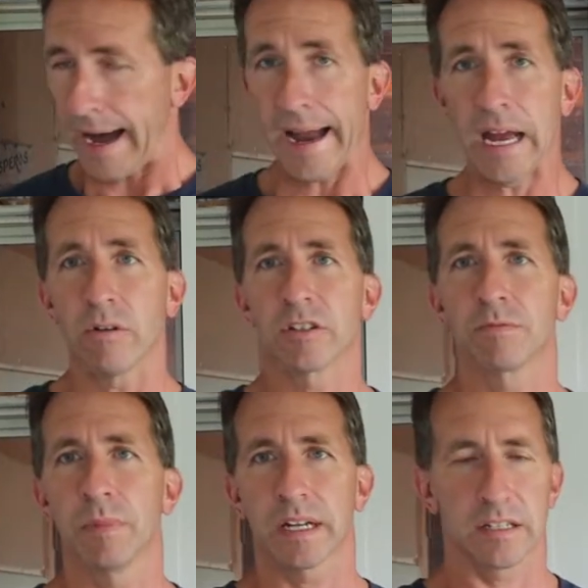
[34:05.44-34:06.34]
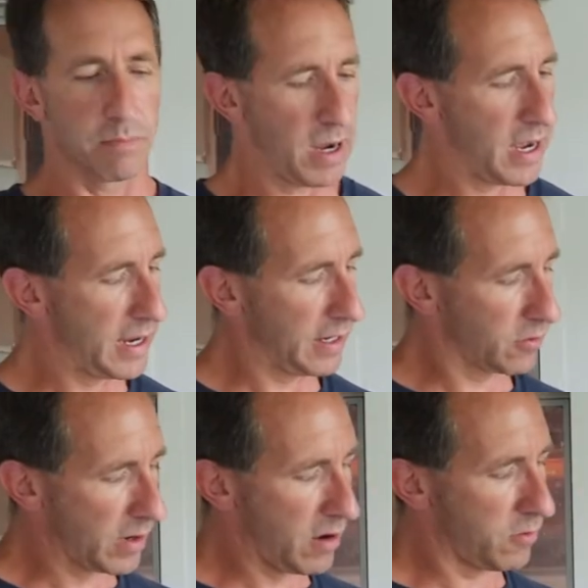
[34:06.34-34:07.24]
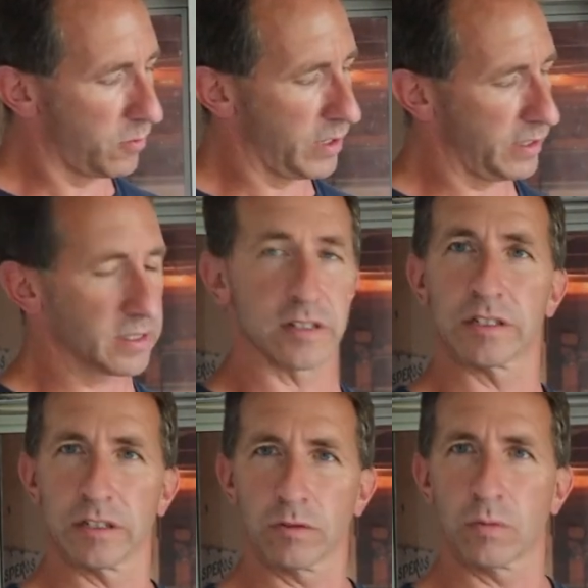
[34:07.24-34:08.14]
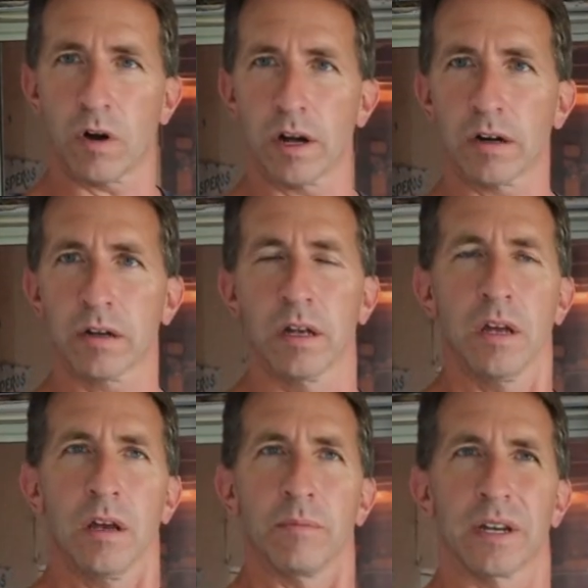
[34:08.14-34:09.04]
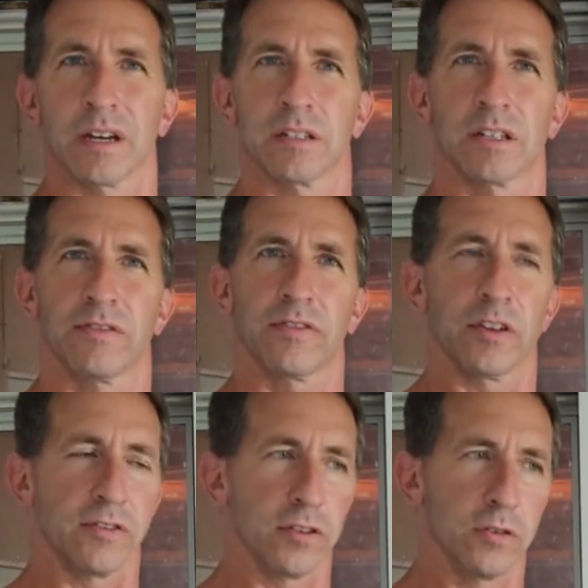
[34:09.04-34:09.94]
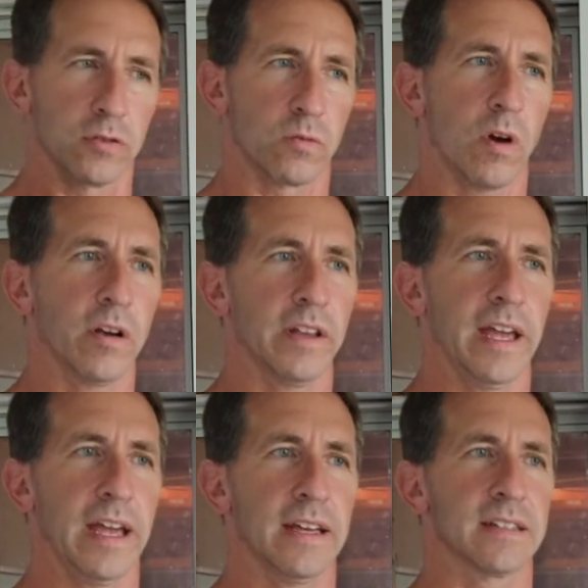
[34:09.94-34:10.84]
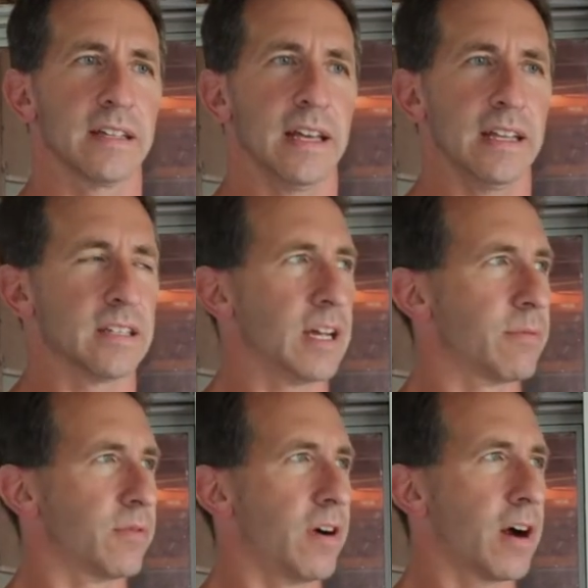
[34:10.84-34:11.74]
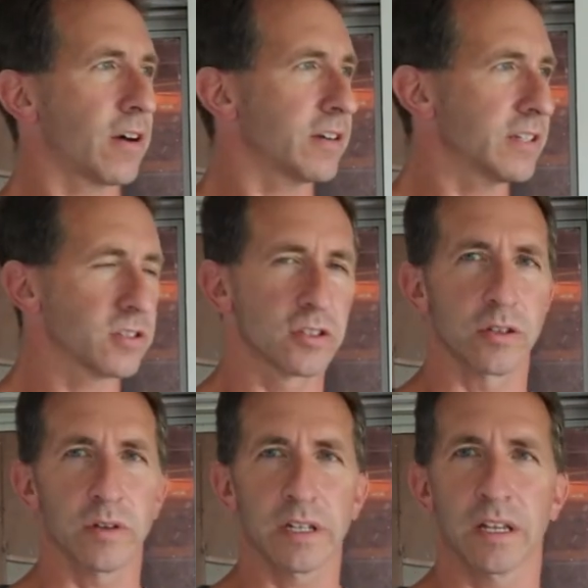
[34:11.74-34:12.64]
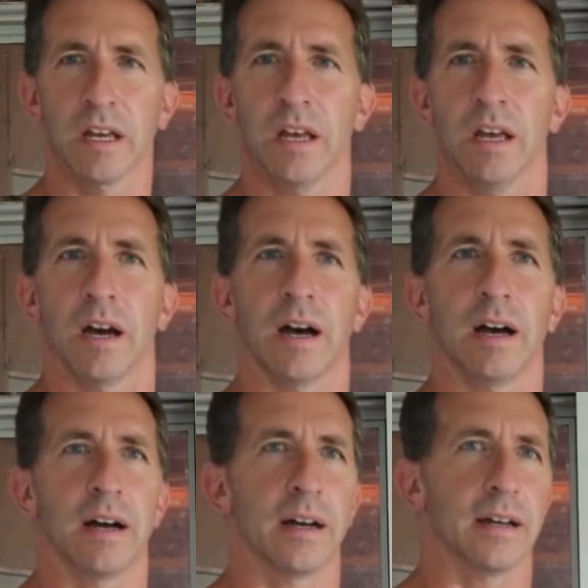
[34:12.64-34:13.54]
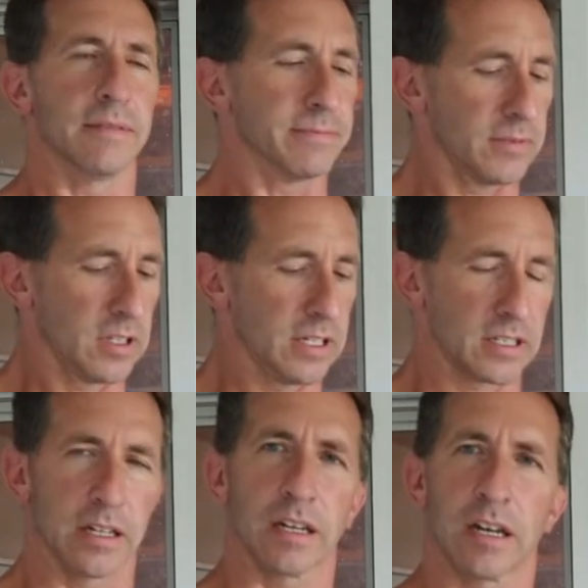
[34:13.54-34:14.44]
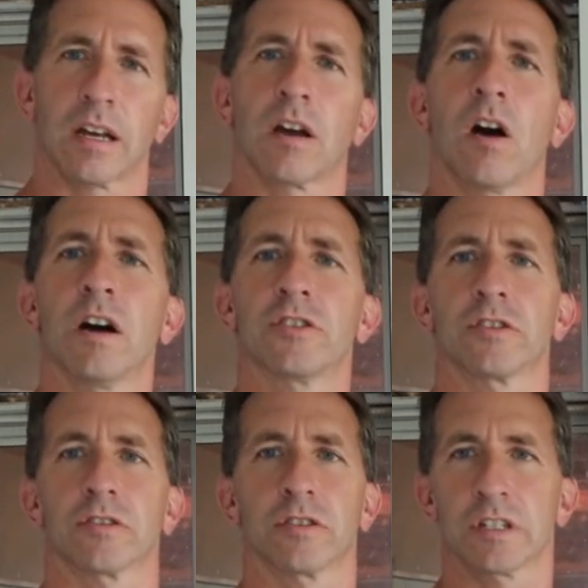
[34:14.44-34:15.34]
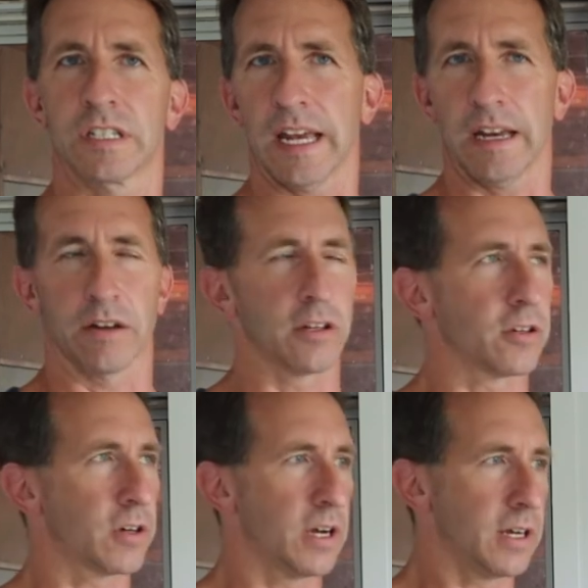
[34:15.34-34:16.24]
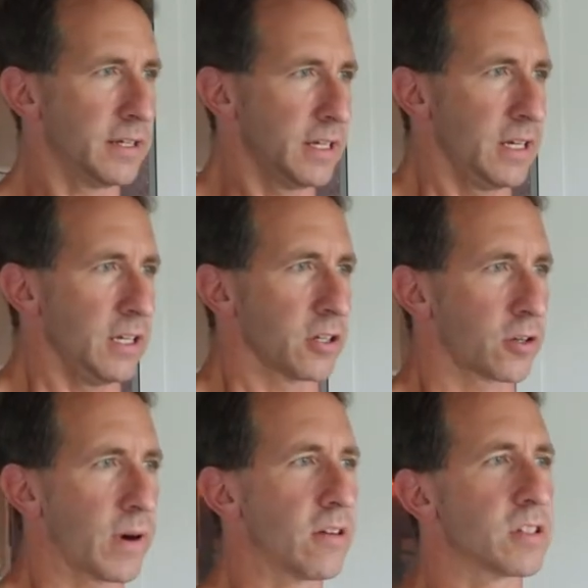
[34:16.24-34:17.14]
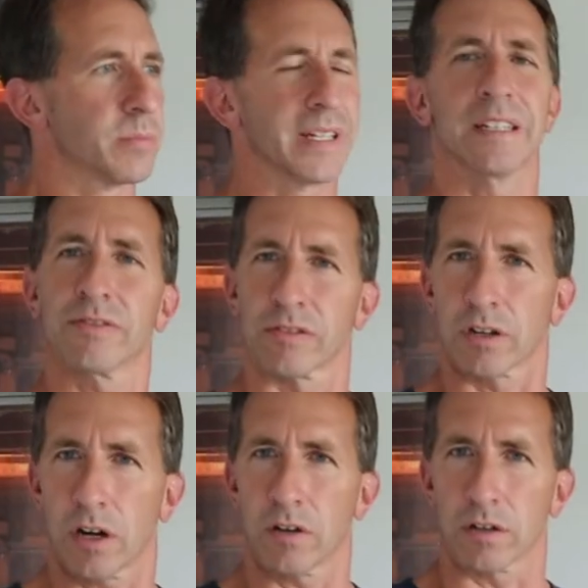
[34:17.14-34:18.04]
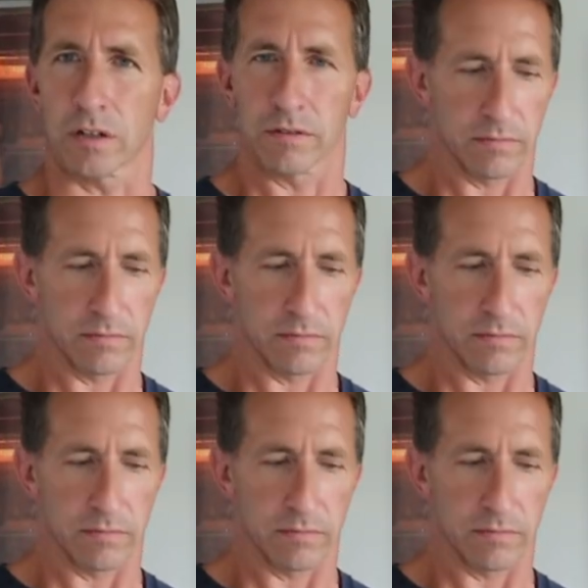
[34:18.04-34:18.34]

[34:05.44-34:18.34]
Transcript: I always mix my grout with distilled water because if you use water that has any type of hardness to it, it's going to cause your stain or your grout to be a different color.